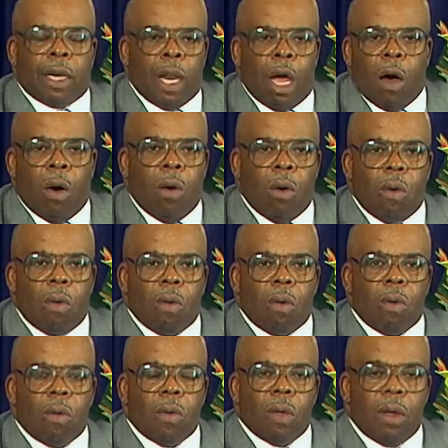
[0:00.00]
law.
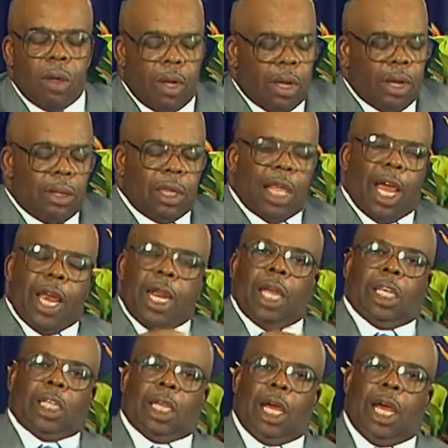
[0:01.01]
Then
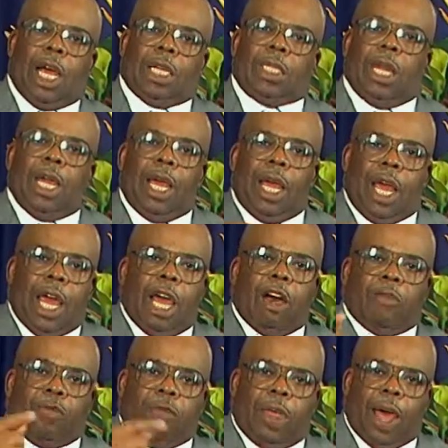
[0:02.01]
he says,
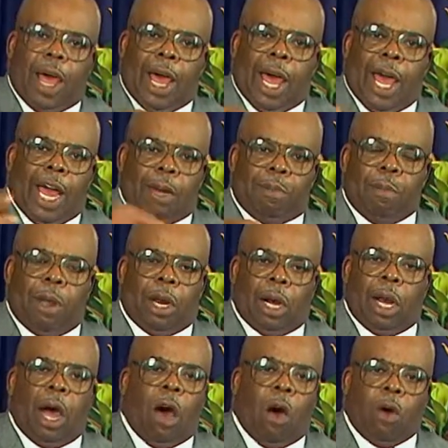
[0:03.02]
if there had been a
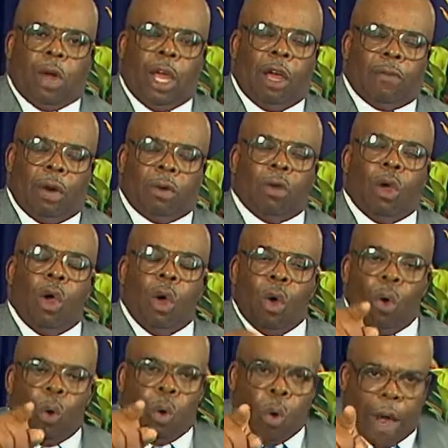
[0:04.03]
law given,
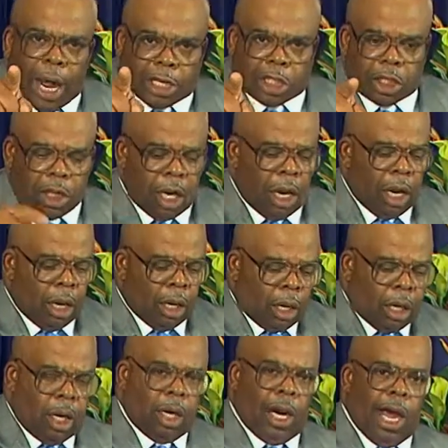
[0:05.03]
which
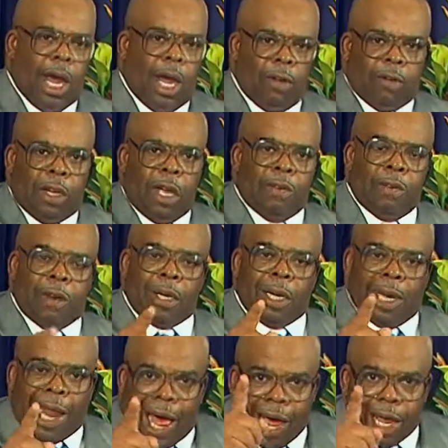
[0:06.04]
could have given
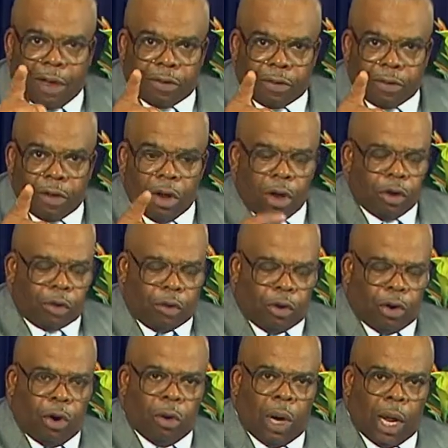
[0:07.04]
life,
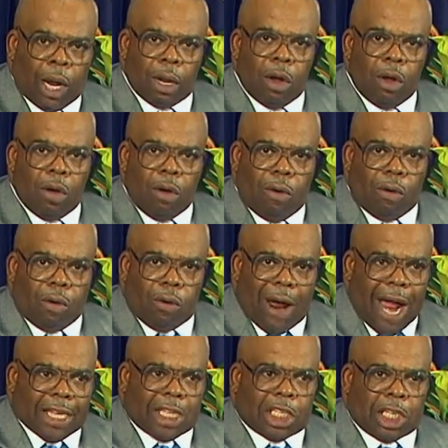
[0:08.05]
truly
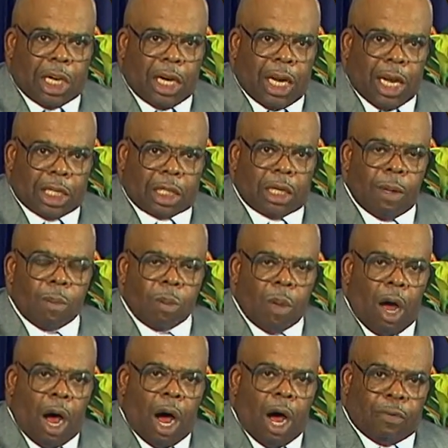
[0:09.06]
righteousness
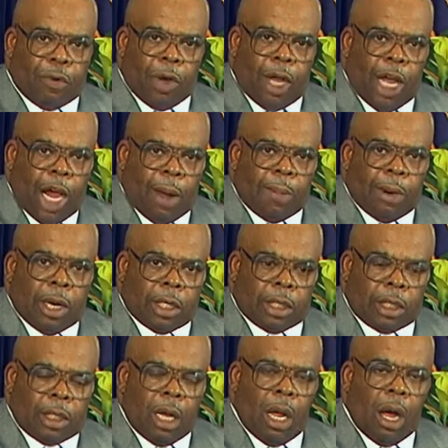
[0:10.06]
or
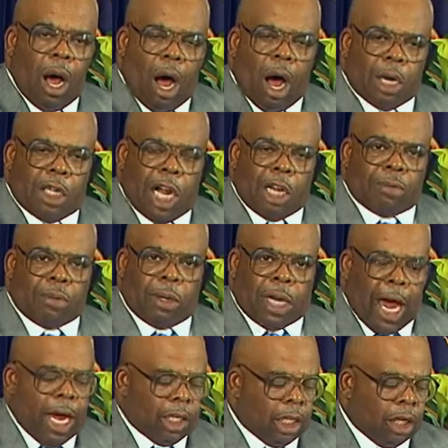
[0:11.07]
forgiveness, our
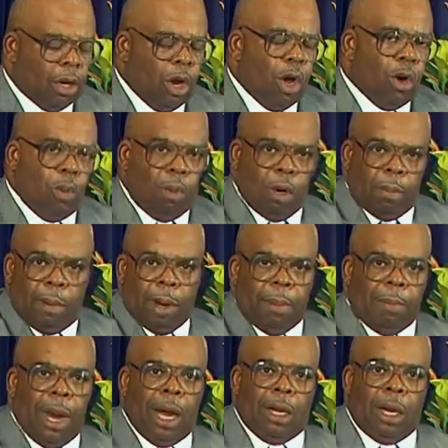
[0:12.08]
justification would have been
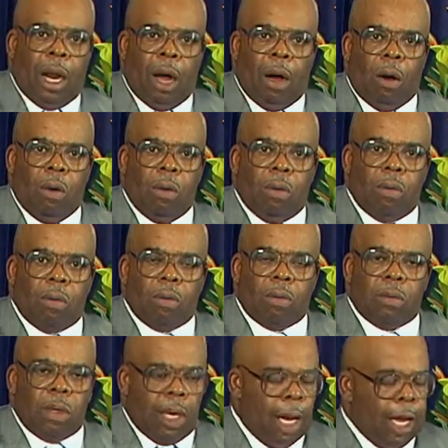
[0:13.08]
by the law.
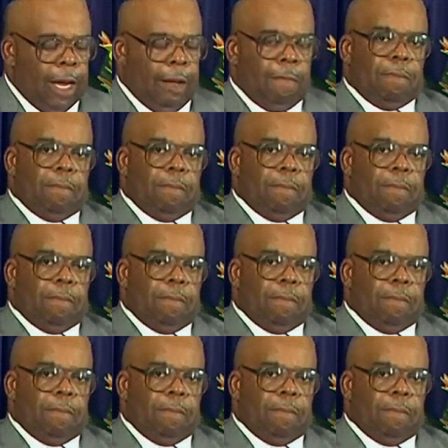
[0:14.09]
Now,